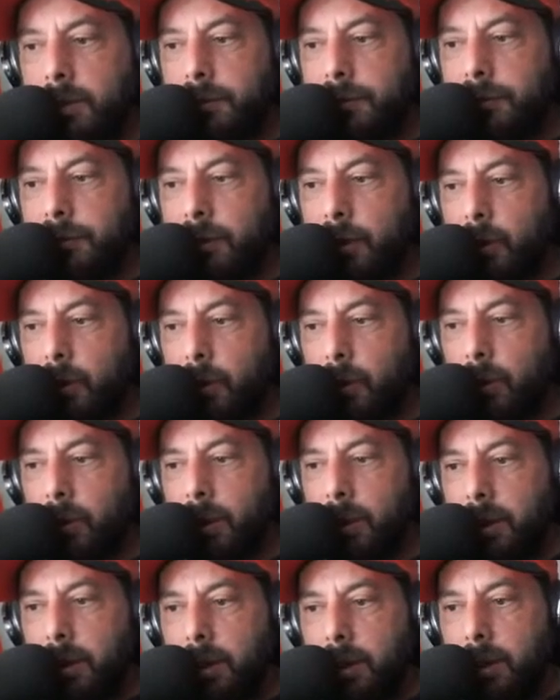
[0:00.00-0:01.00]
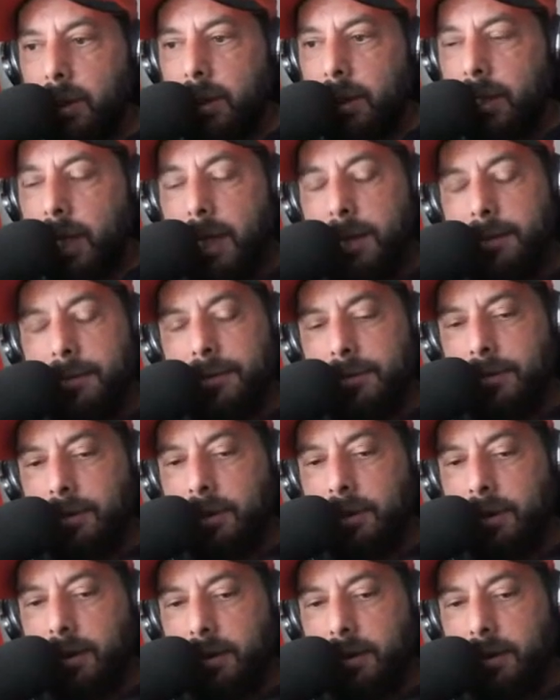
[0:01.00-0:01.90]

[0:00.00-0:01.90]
So, guys,